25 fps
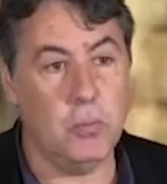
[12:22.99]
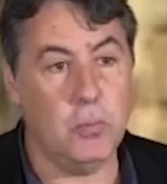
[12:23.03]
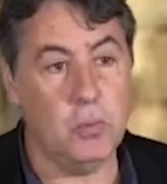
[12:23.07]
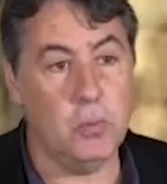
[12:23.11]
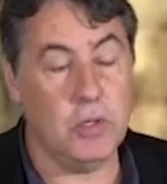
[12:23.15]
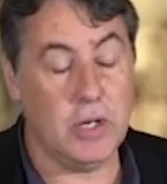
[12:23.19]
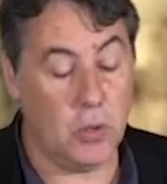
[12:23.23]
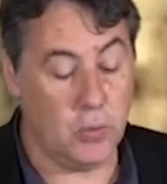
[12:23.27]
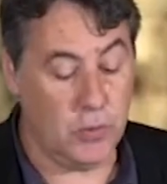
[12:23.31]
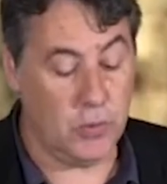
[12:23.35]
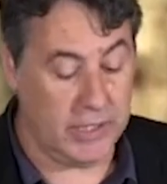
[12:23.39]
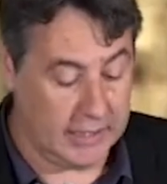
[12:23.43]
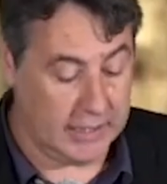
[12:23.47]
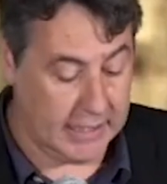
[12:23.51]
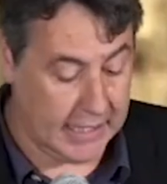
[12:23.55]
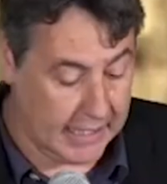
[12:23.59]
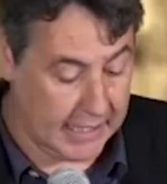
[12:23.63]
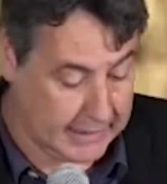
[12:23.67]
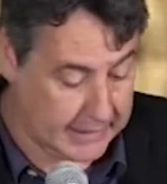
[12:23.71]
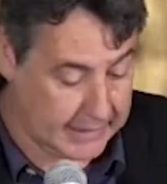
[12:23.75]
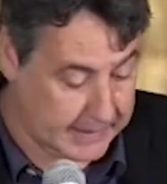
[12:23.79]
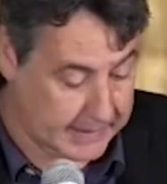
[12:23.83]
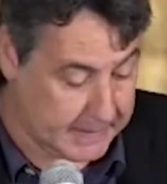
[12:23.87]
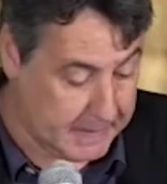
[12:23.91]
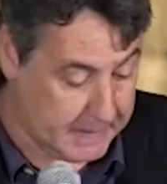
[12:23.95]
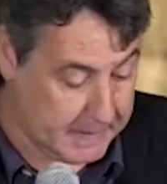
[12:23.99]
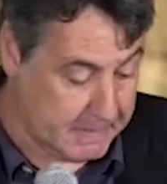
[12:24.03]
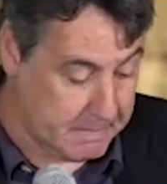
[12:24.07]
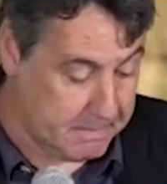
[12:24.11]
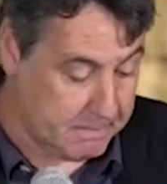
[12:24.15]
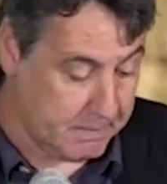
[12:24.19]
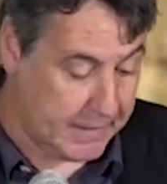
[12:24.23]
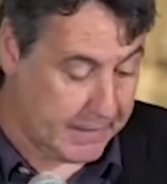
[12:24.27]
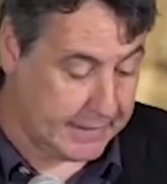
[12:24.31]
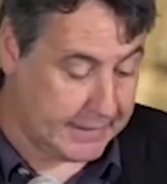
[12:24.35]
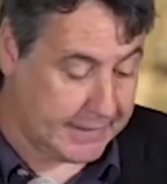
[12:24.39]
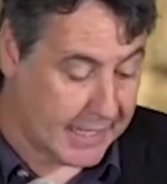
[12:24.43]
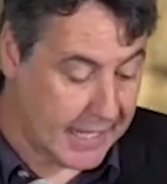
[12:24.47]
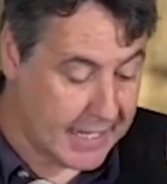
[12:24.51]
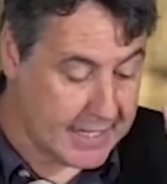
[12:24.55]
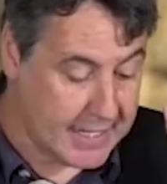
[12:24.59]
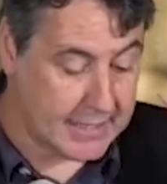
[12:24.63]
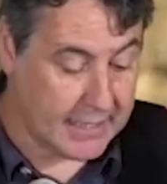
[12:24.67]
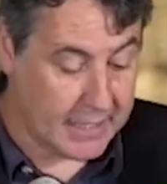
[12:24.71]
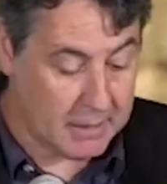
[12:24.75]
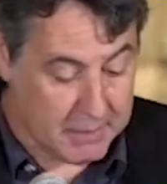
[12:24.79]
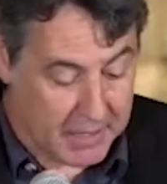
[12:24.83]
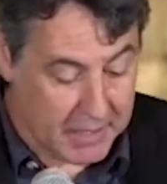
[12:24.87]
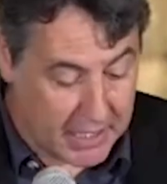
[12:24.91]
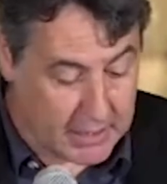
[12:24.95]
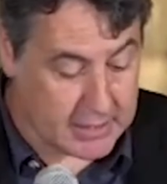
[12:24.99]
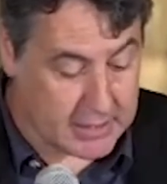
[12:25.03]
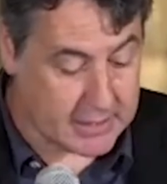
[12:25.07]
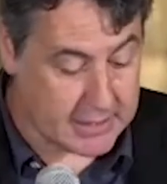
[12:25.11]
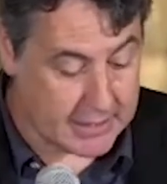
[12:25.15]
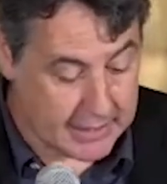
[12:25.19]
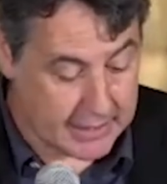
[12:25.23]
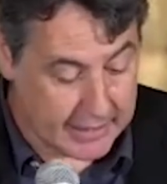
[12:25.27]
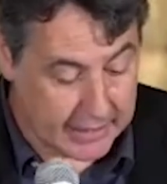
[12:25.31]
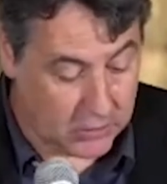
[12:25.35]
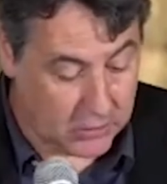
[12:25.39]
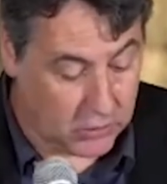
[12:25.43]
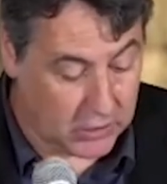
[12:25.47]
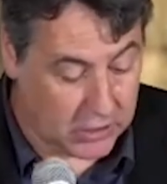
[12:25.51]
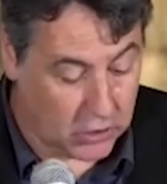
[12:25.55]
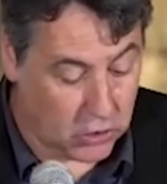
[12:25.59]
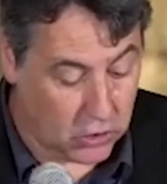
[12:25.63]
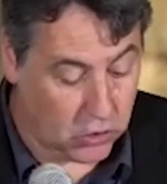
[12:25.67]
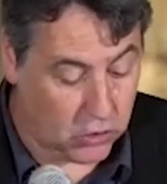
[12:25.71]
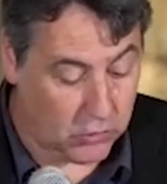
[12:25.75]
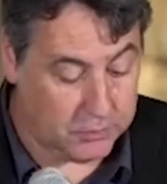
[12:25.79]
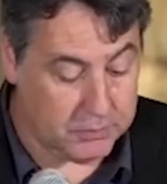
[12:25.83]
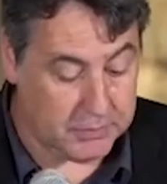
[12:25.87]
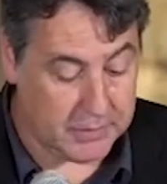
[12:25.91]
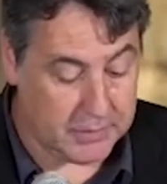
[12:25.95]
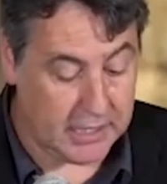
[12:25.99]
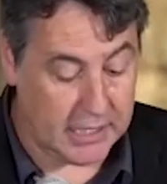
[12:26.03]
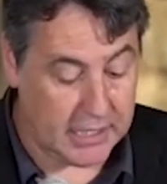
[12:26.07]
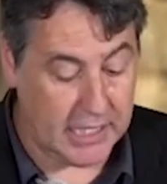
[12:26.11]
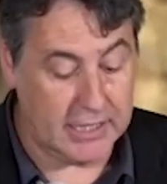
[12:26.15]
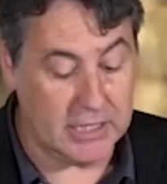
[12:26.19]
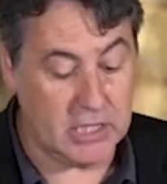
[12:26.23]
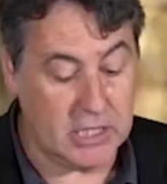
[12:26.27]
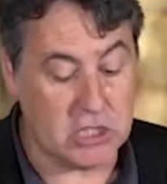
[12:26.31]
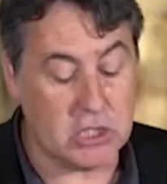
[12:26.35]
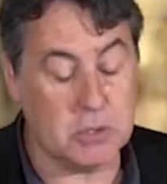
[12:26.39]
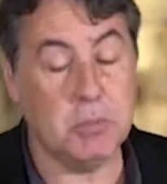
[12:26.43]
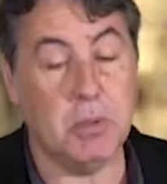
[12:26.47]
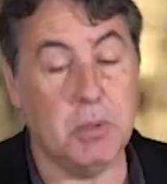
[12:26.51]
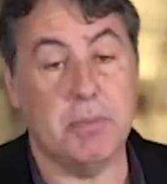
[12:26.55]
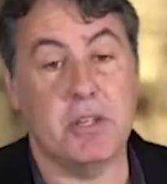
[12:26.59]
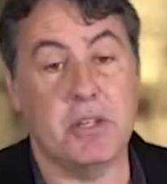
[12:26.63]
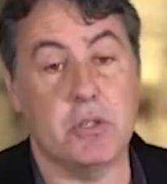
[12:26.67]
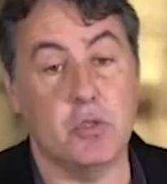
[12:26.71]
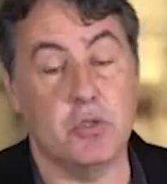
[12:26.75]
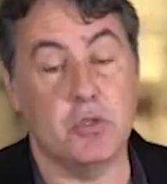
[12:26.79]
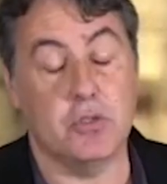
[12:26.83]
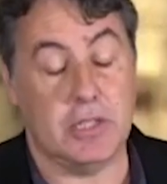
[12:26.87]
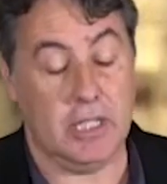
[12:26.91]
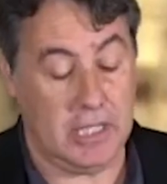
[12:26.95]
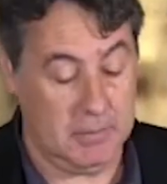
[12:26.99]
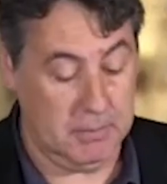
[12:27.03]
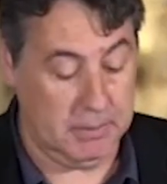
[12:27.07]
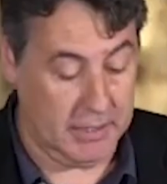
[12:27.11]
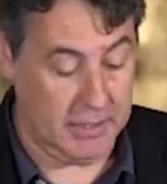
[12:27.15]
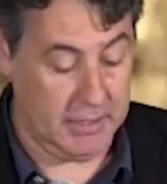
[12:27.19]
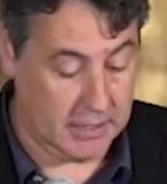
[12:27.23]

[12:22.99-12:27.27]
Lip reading: and writings, they act together as a unity.